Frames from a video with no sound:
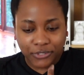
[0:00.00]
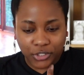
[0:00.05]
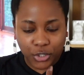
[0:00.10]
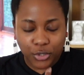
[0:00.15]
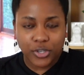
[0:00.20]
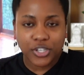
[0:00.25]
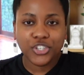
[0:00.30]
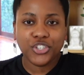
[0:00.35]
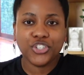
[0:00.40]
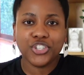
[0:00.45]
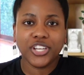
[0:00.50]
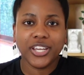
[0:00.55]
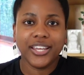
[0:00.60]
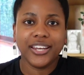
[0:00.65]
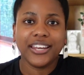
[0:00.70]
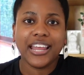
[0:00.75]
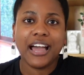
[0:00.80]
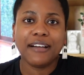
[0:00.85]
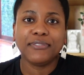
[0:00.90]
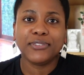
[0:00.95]

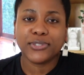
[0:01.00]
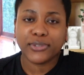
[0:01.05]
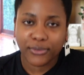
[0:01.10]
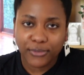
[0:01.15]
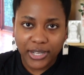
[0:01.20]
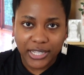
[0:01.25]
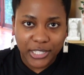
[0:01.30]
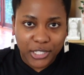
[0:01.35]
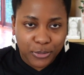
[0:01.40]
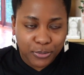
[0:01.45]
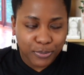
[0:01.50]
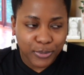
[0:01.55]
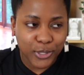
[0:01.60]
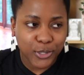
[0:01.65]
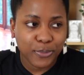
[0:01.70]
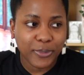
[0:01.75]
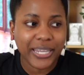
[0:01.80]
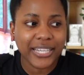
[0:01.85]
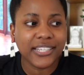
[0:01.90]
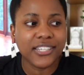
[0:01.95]
Christian Avasarela's
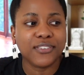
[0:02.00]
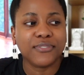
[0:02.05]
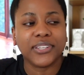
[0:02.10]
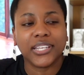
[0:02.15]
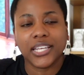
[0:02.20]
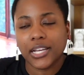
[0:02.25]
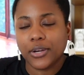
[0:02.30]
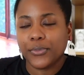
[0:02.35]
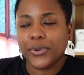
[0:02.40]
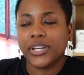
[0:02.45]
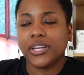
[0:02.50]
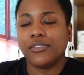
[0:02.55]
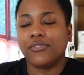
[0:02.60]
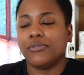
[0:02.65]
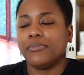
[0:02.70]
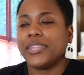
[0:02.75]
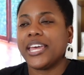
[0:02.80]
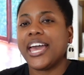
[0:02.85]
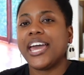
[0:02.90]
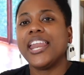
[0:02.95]
perspective and, like, reading
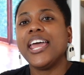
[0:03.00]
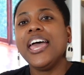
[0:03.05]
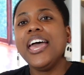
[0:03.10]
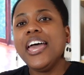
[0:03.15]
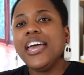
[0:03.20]
from that